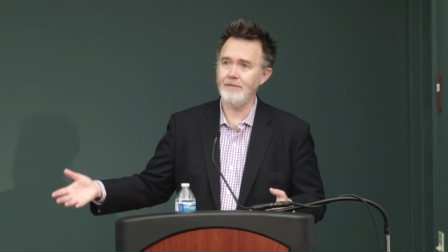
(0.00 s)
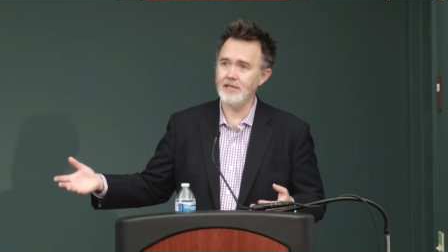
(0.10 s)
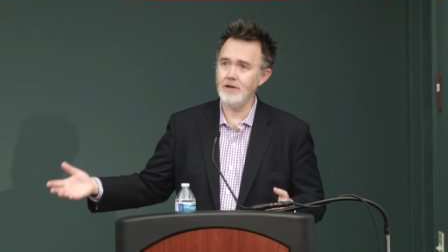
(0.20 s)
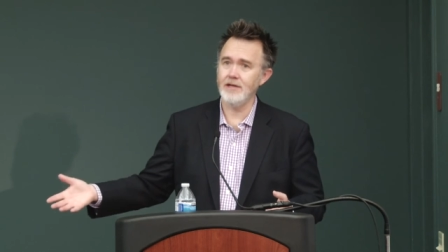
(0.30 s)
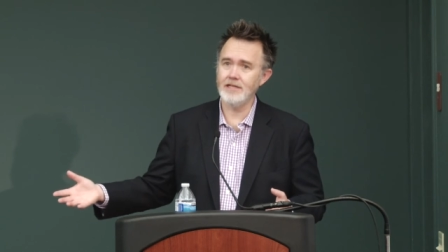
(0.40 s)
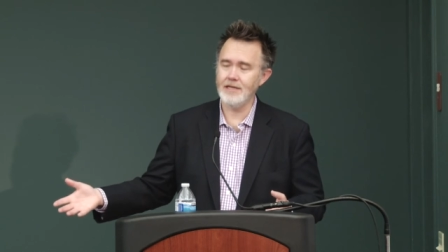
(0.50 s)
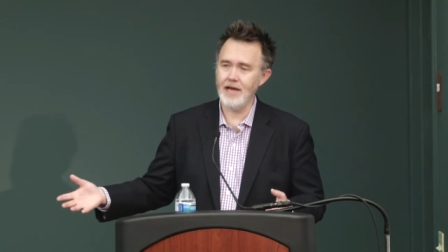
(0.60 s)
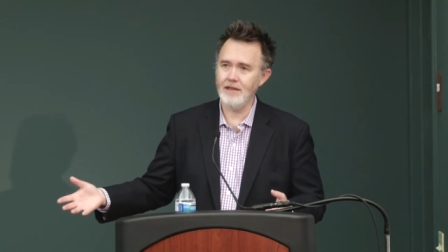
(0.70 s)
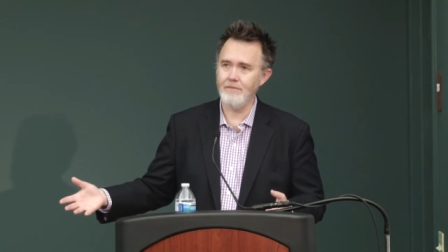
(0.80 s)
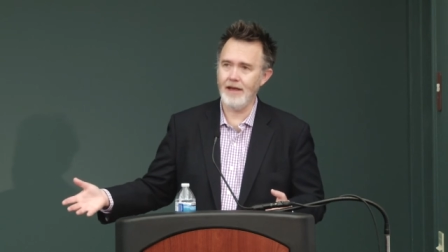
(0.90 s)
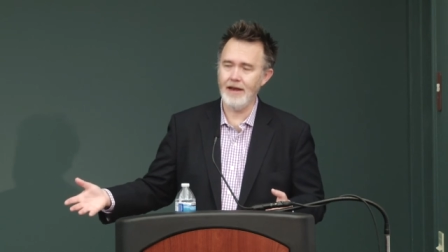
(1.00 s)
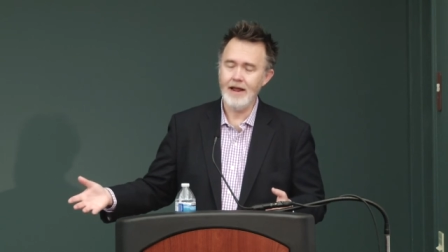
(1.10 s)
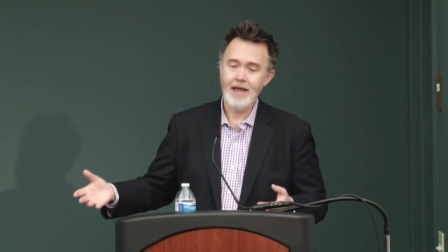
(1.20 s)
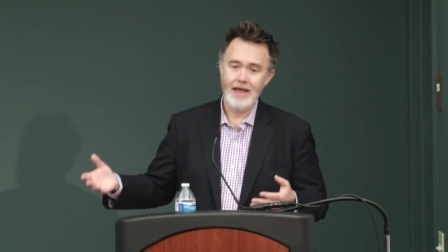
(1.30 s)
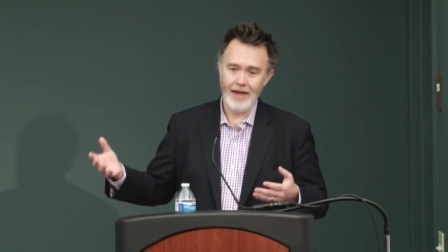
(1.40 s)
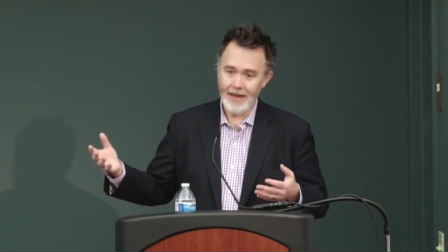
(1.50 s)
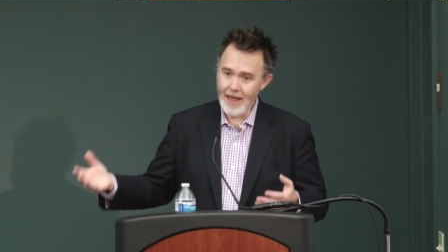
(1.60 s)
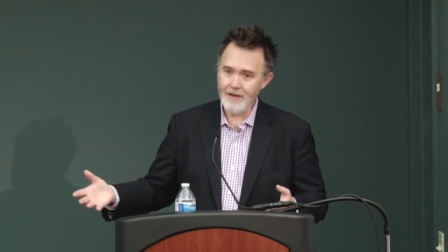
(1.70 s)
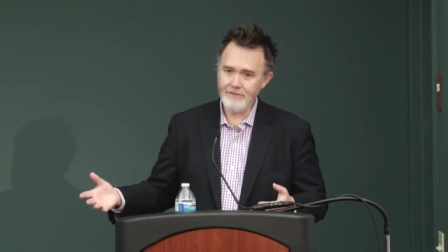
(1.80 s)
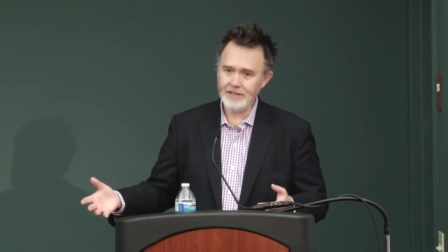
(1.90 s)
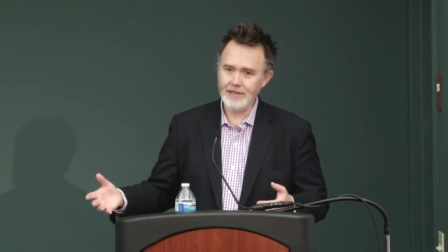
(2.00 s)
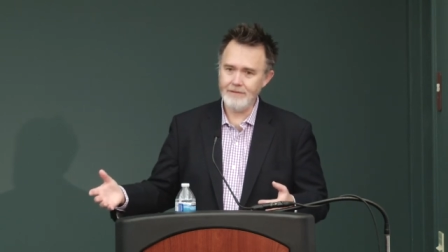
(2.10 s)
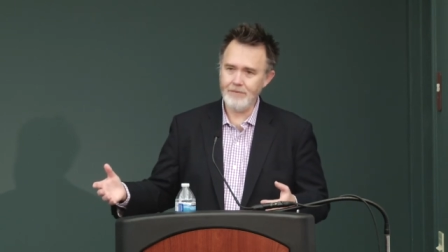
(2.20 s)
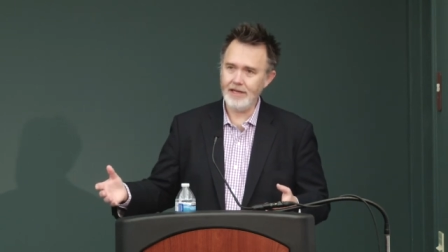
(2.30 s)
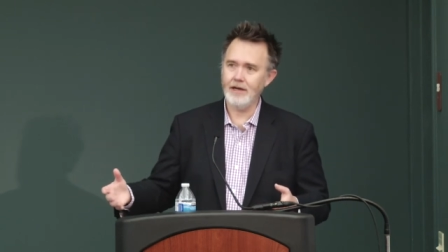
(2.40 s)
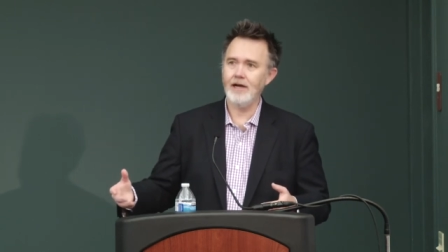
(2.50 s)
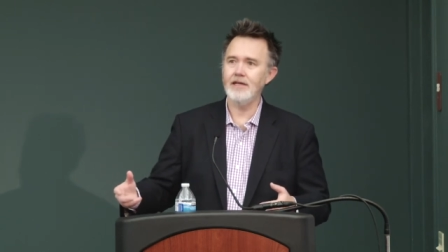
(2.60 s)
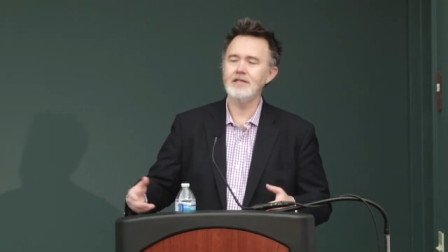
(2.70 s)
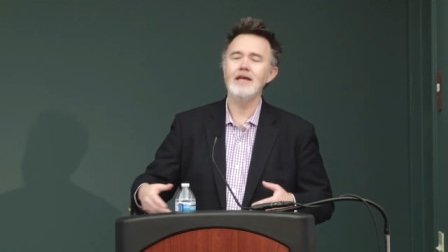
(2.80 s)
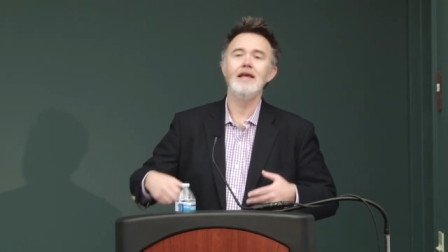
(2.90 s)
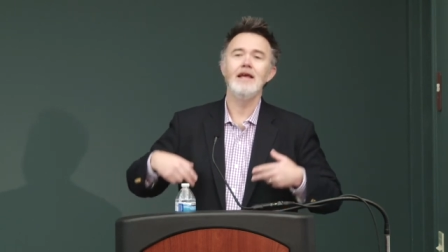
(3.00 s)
He's on his deathbed and he can't visit him because